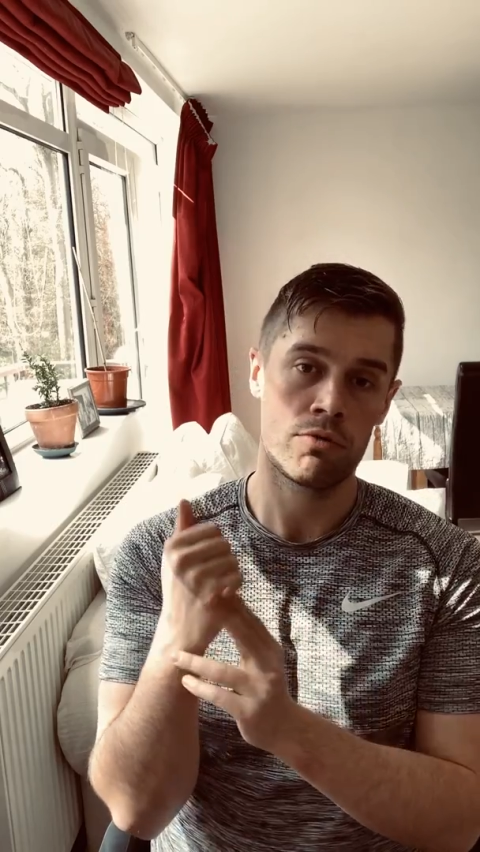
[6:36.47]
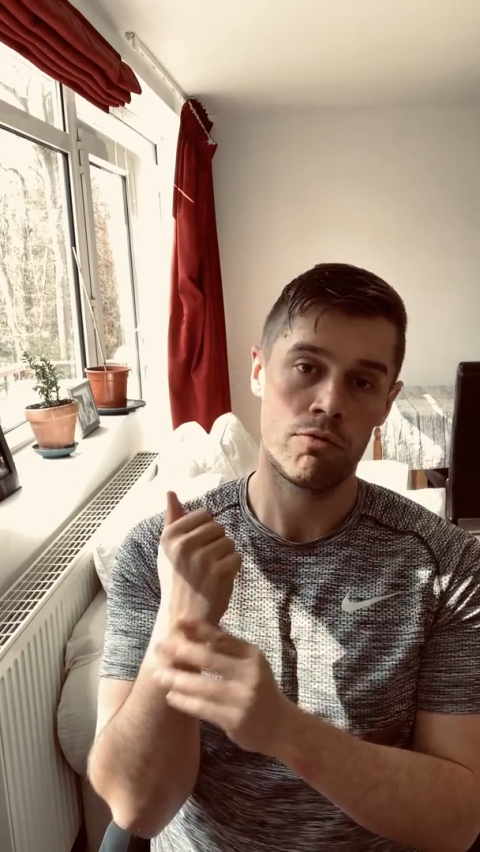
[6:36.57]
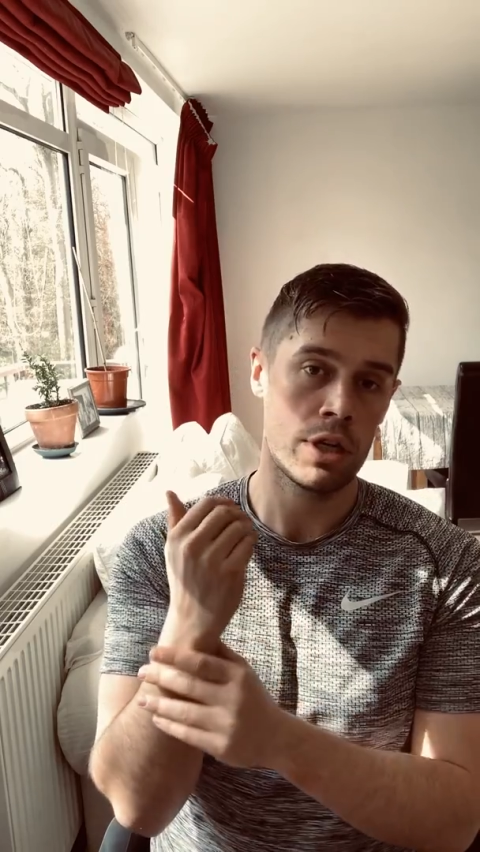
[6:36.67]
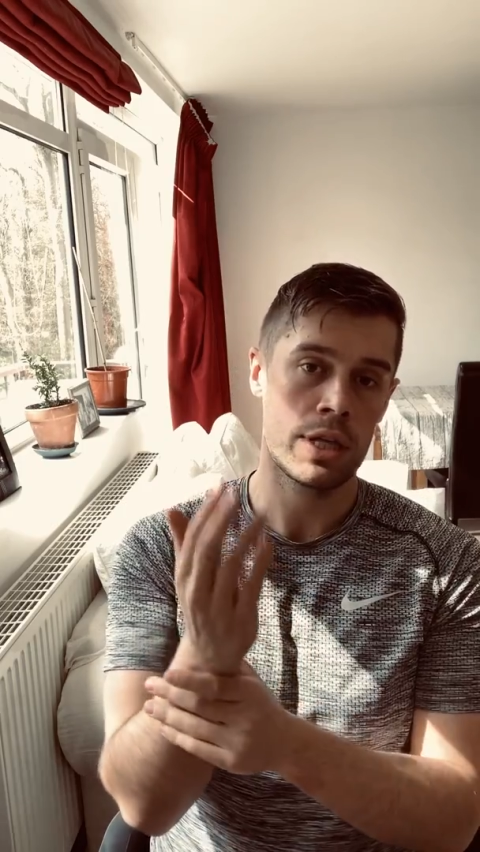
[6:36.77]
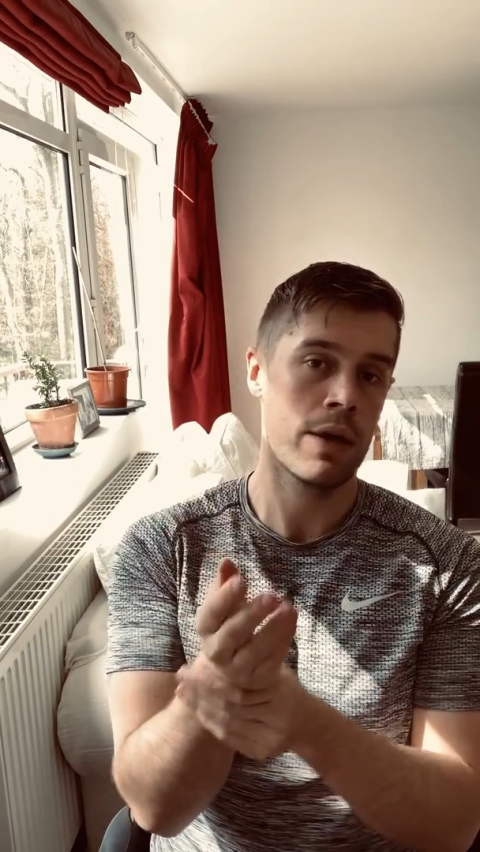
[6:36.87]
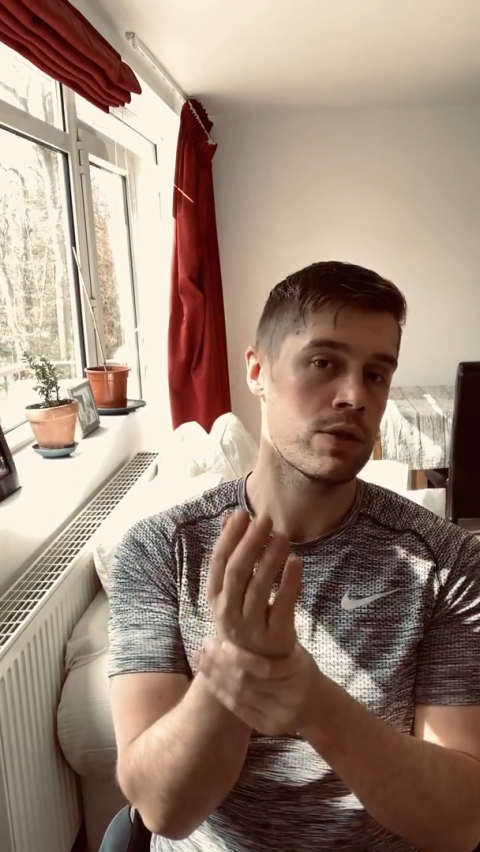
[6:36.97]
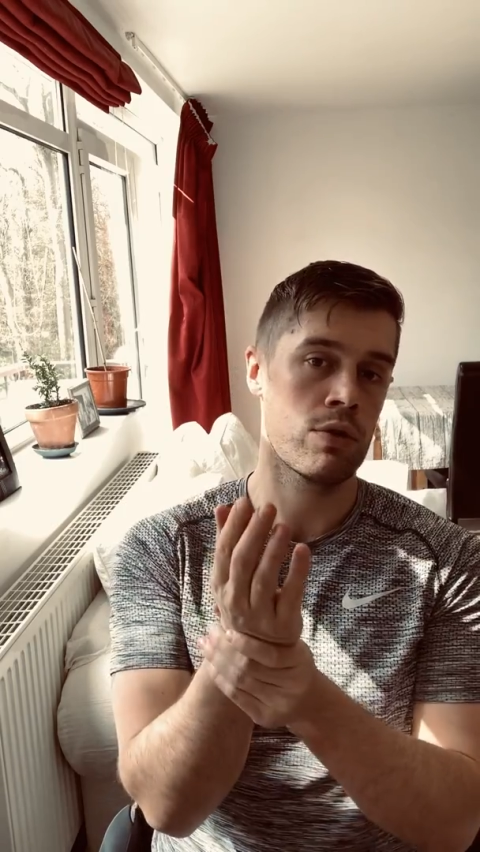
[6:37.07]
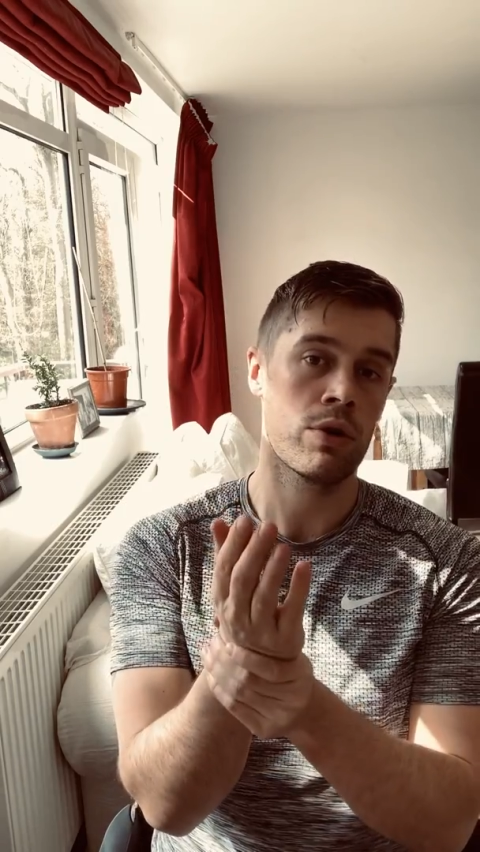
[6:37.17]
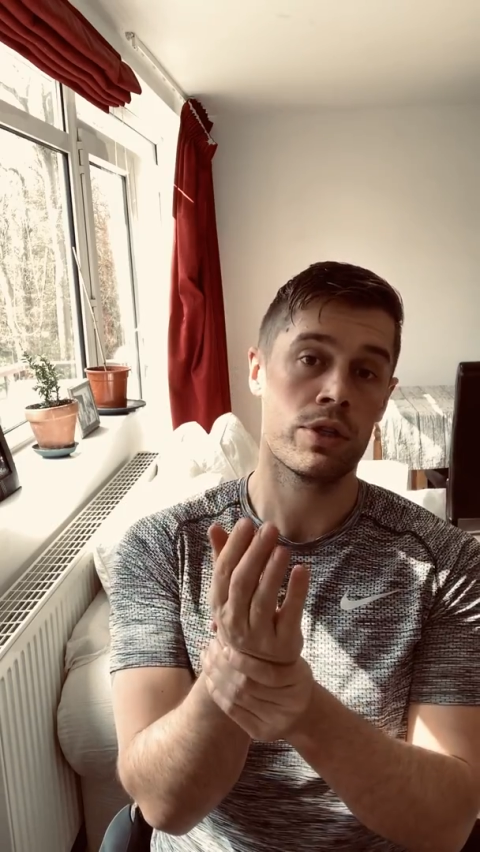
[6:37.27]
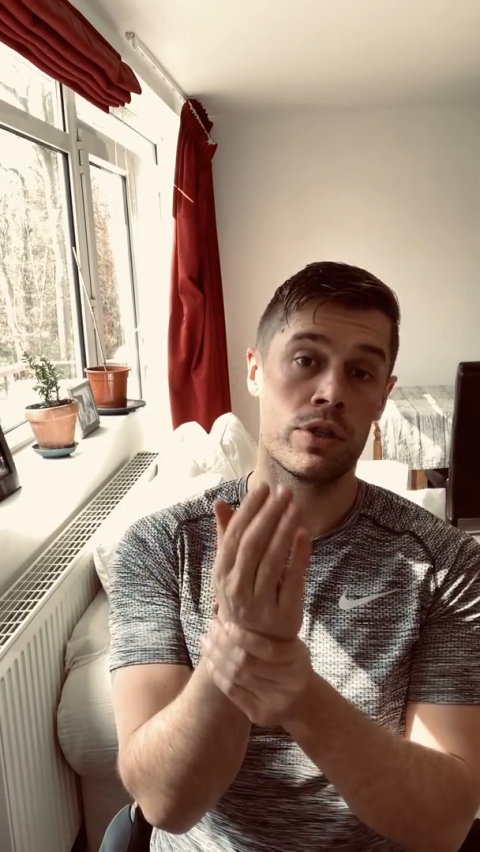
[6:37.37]
reach out to
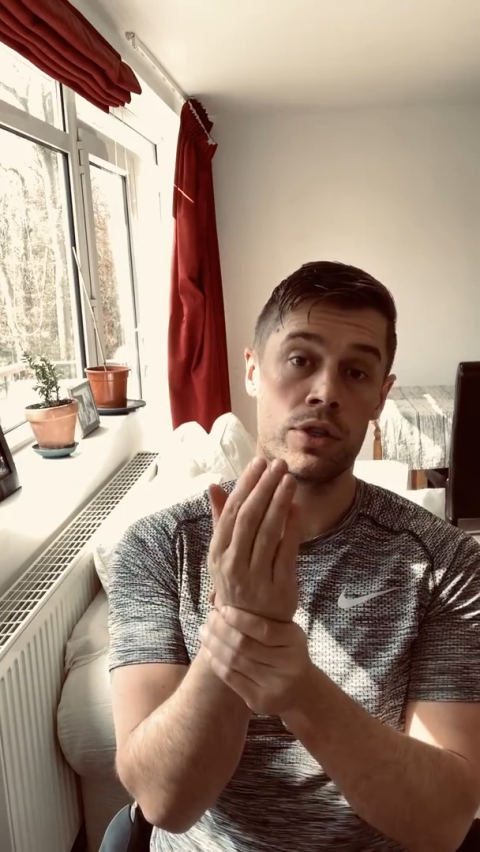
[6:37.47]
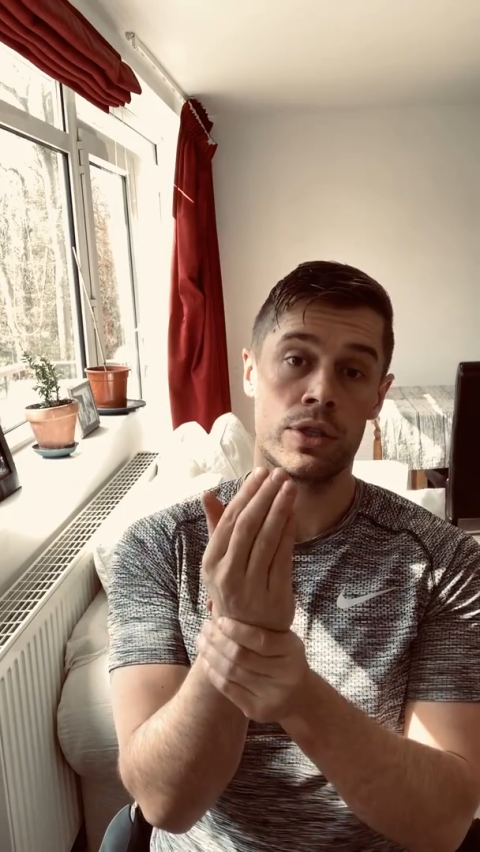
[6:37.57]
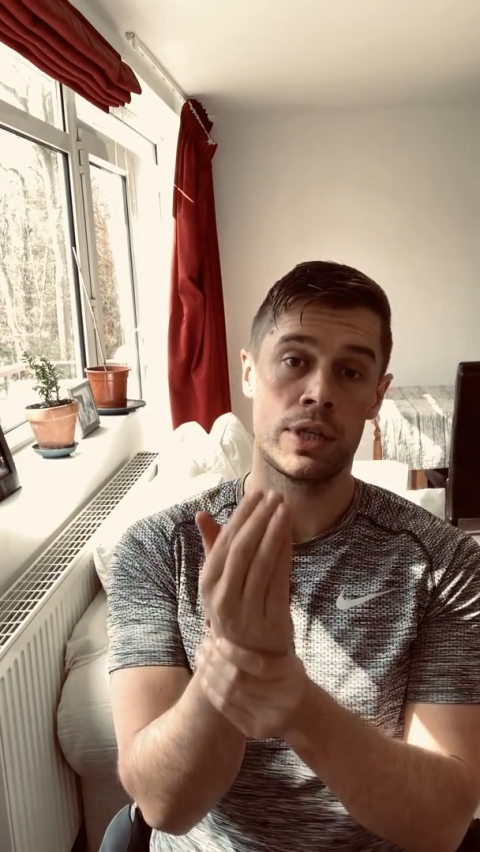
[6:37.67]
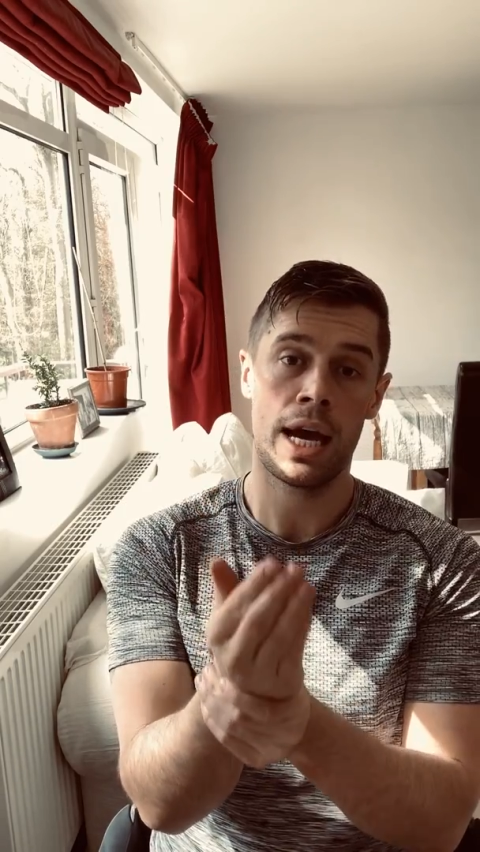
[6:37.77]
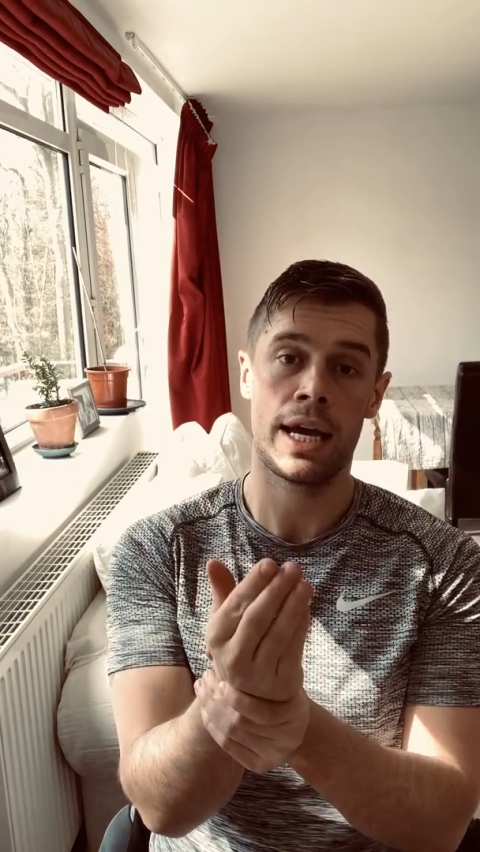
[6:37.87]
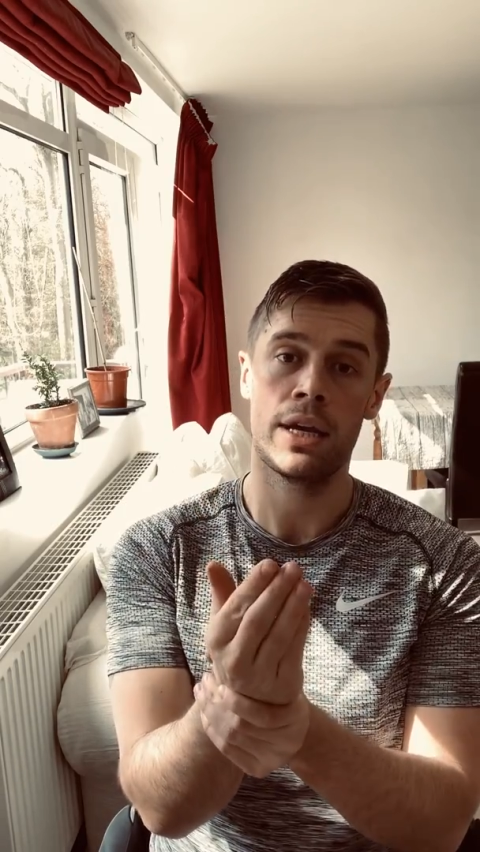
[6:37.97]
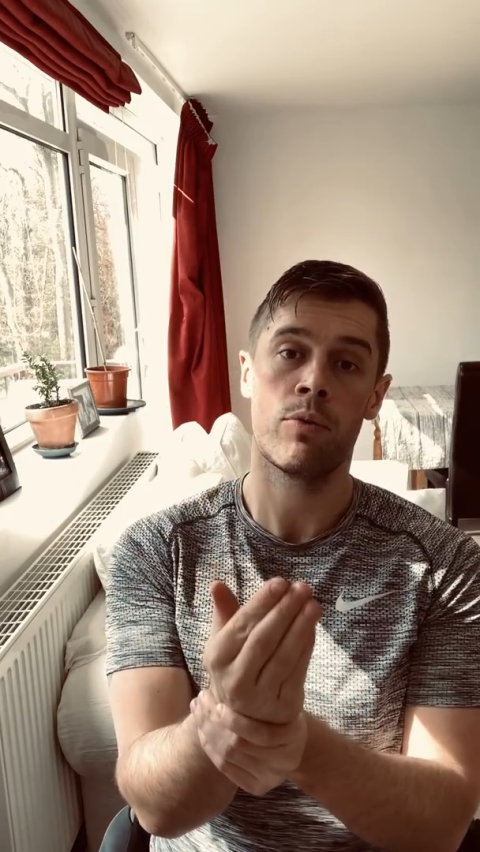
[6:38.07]
your audience and just say,